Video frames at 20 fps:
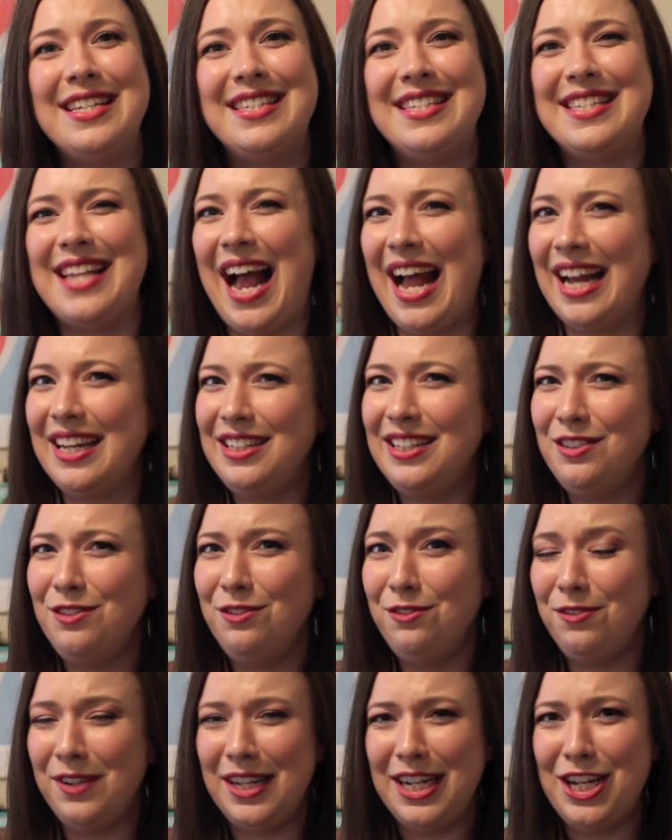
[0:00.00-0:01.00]
satin
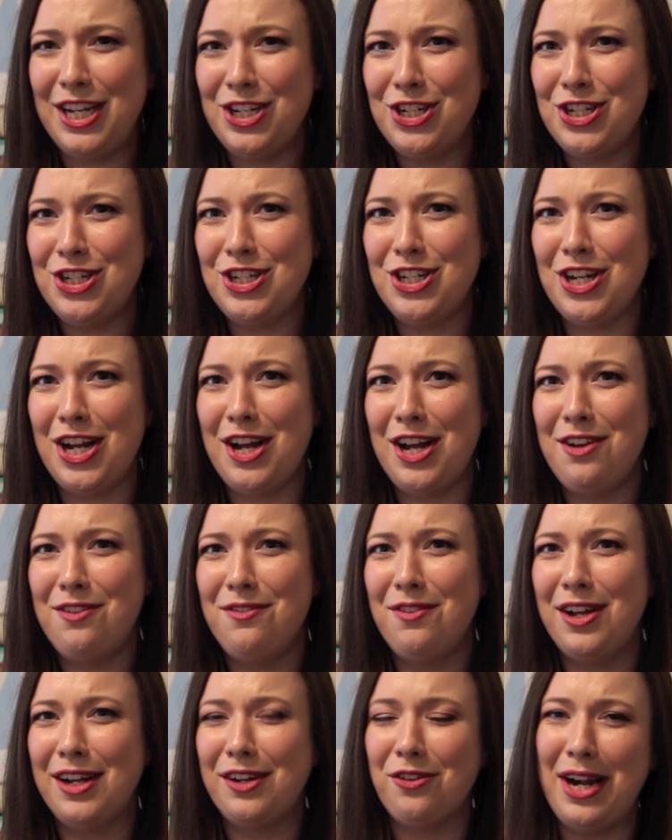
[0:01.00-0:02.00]
finish
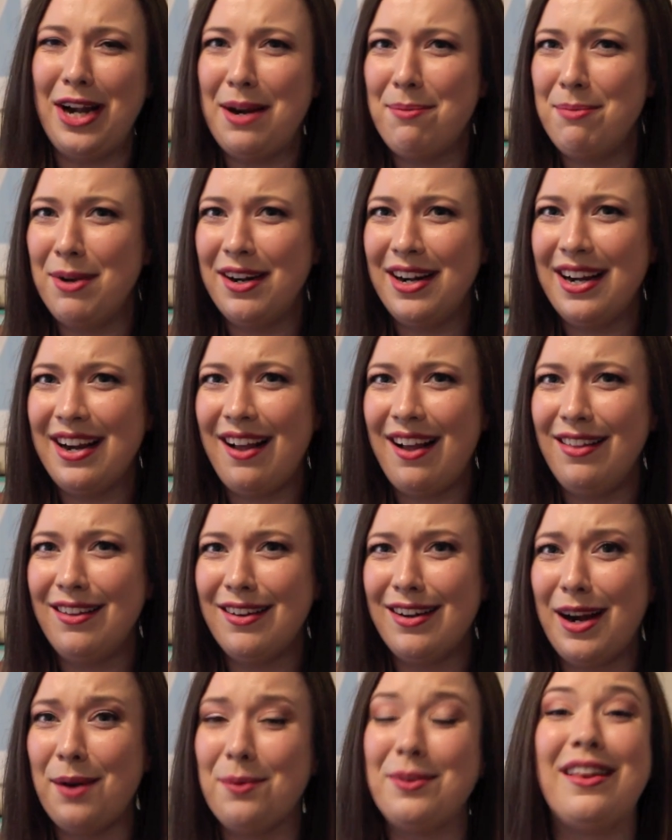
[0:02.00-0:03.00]
of a cranberry
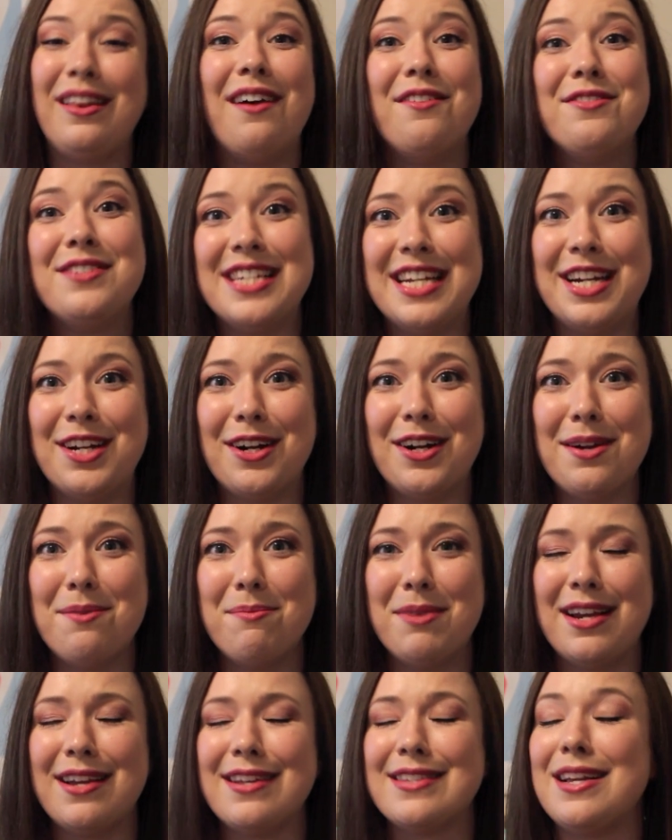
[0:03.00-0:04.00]
color. I would love to hear it
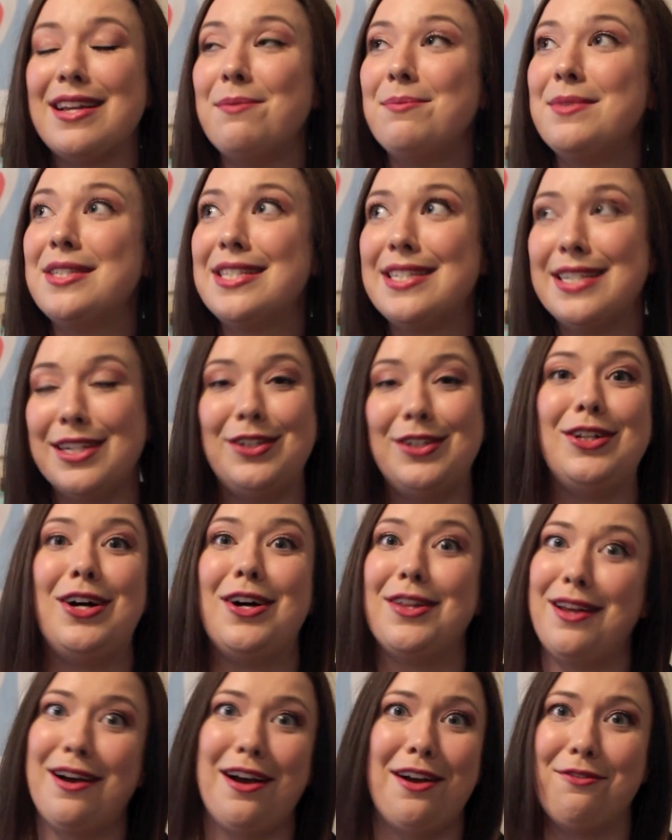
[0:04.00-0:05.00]
because I'm still
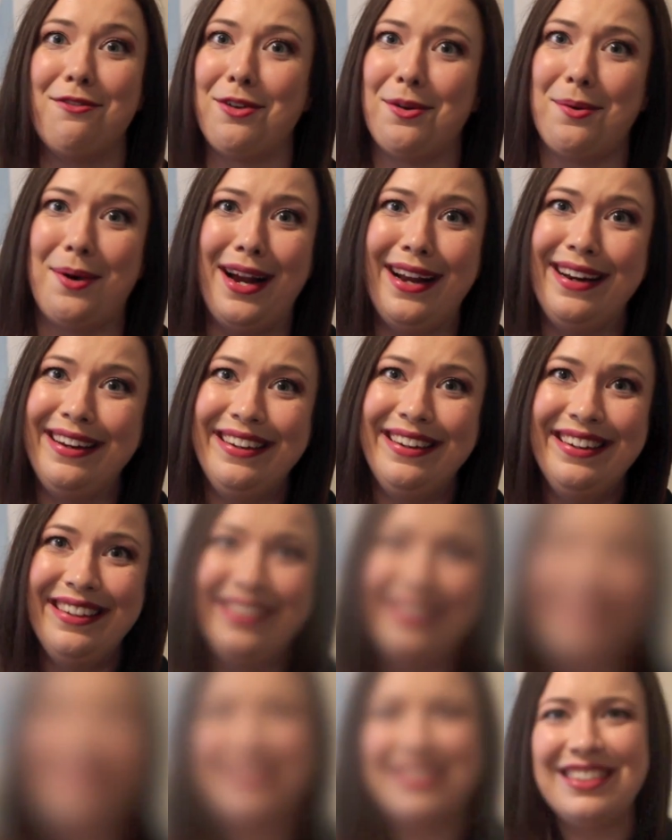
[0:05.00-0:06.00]
on the hunt for one.
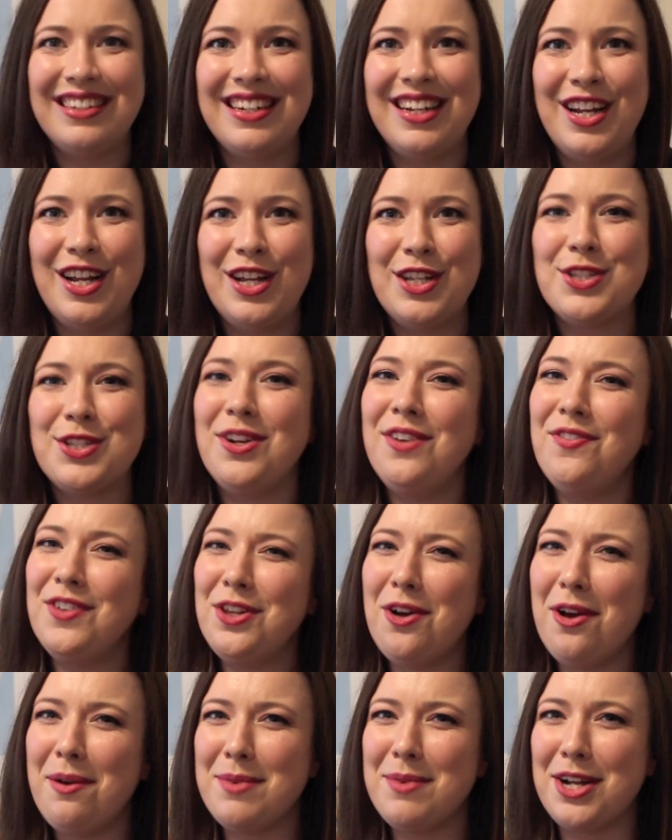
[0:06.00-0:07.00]
So even
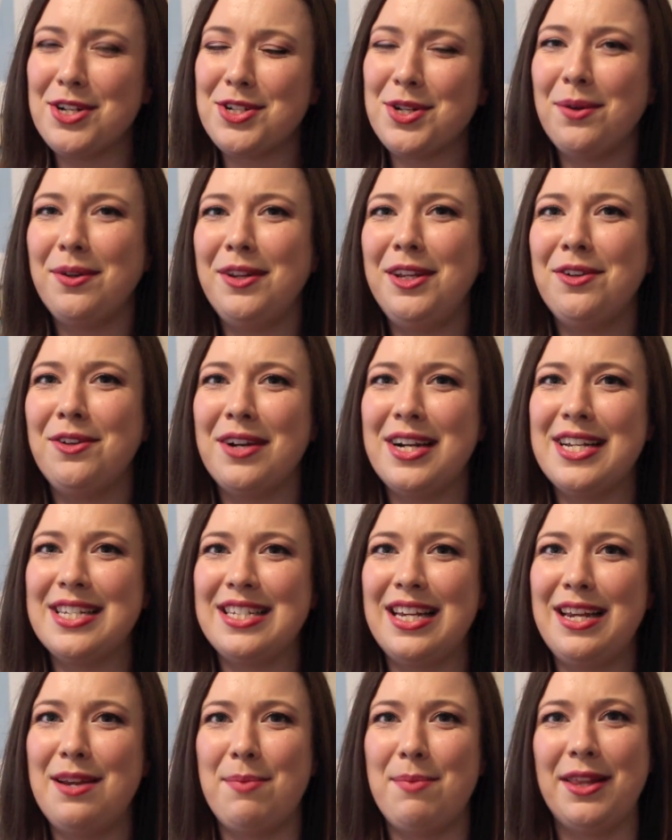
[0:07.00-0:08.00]
though I'm not totally
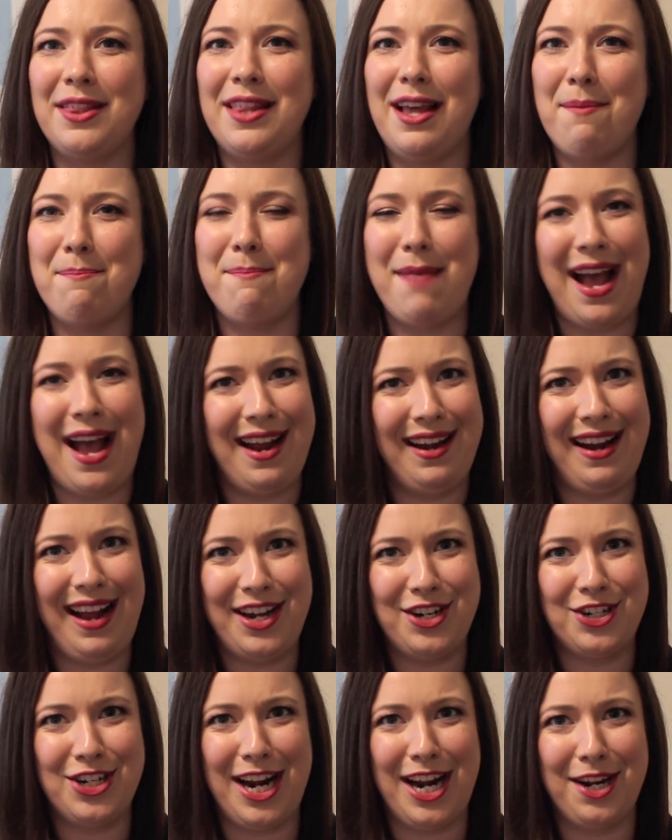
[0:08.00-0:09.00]
crazy about that matte
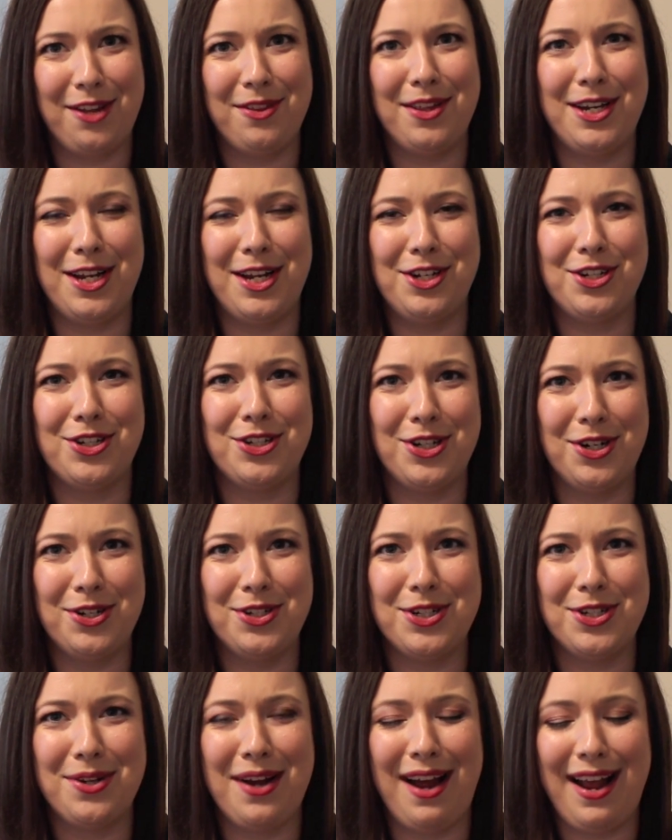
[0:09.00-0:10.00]
eyeshadow that I just
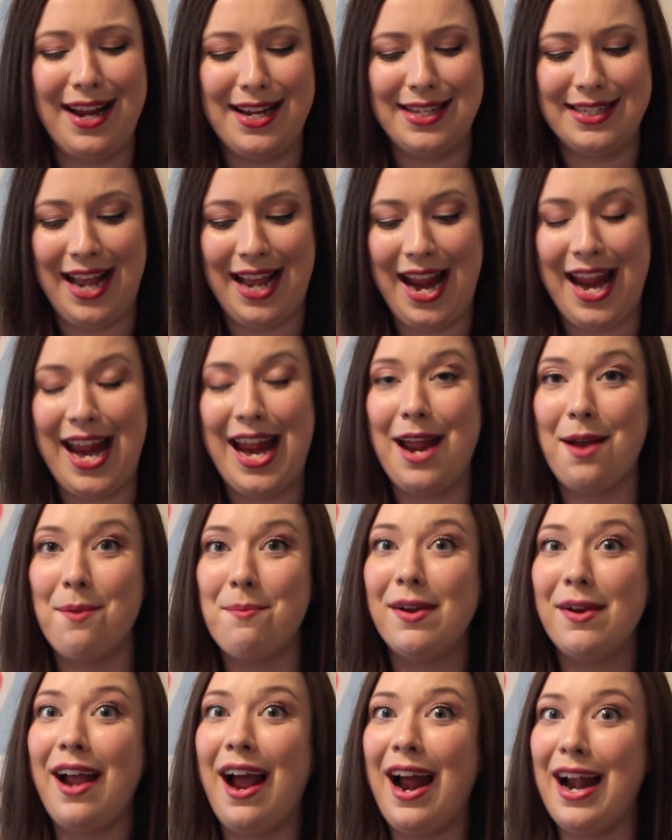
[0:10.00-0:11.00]
showed you guys, I
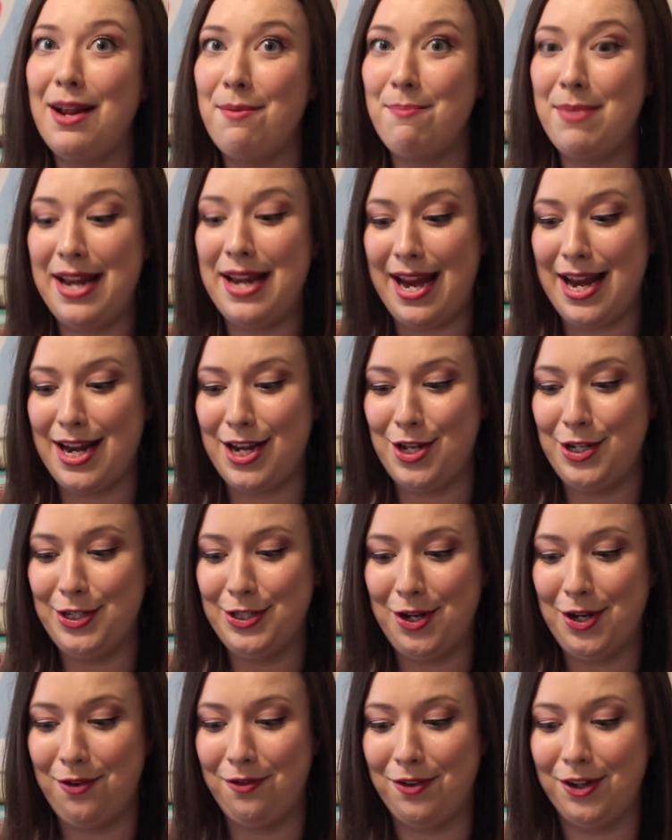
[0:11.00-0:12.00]
am kind of
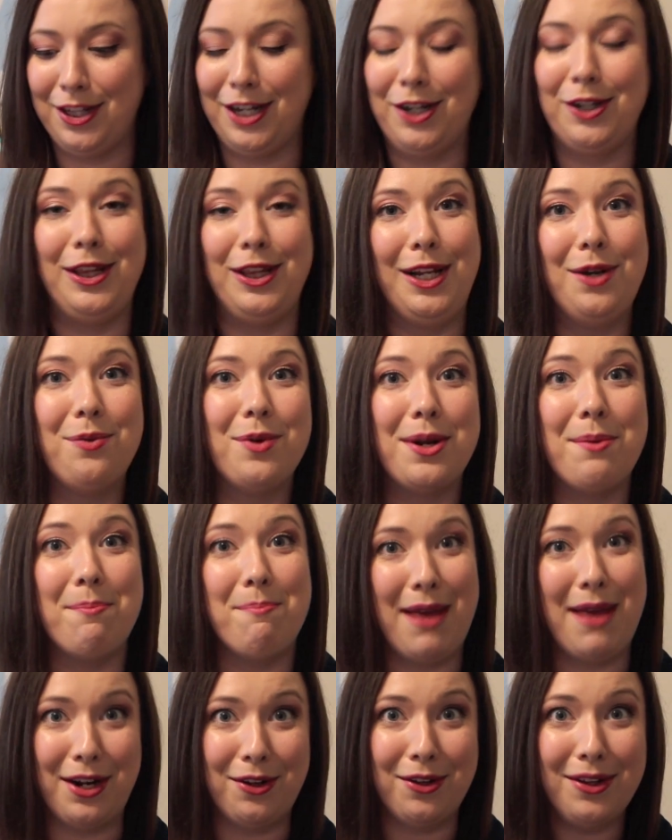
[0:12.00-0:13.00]
bananas over their liquid
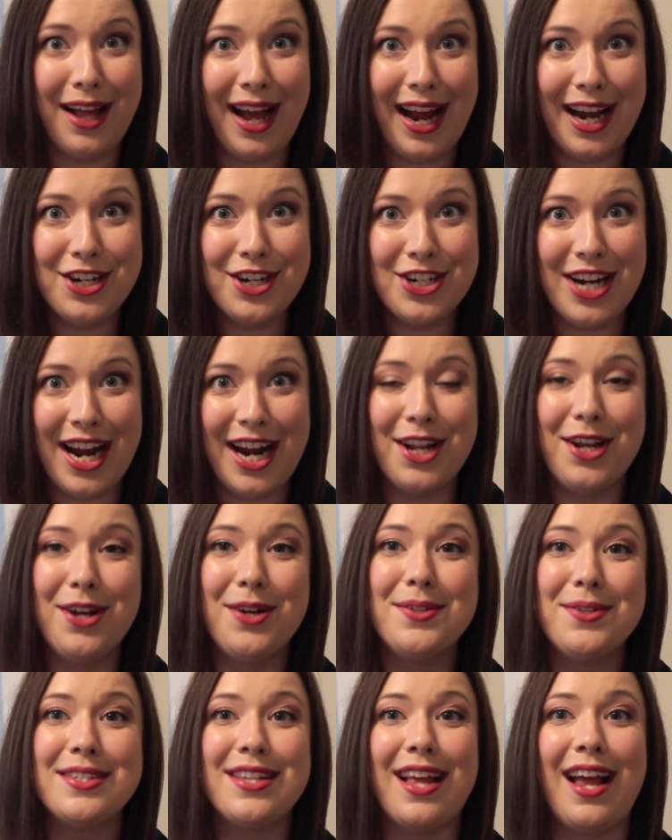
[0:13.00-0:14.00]
metal
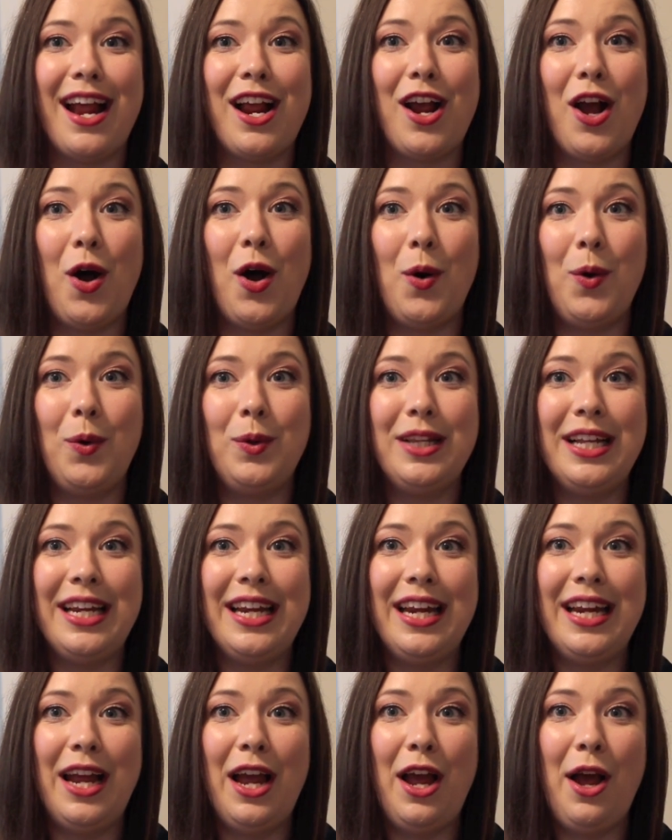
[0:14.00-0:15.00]
eyeshadows. Like,
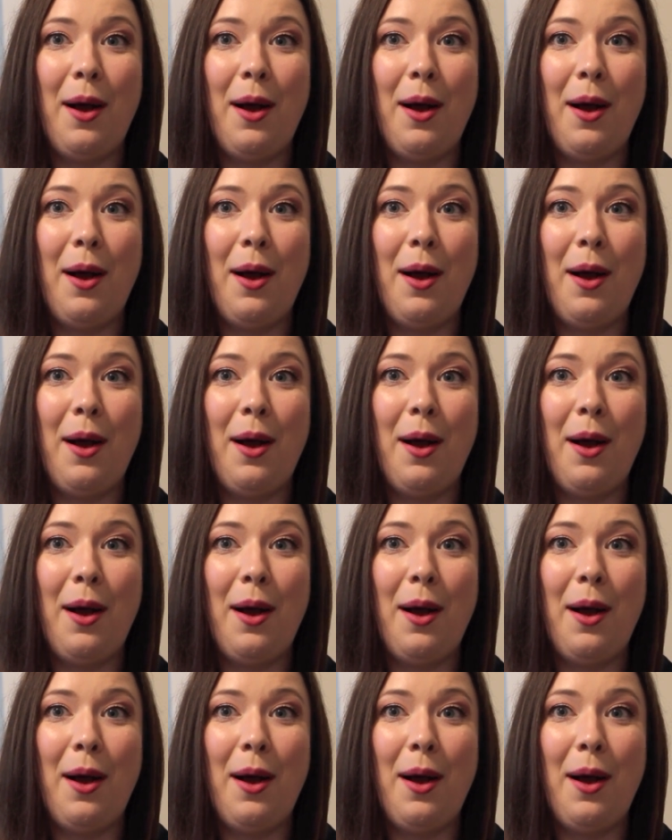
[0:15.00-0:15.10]
holy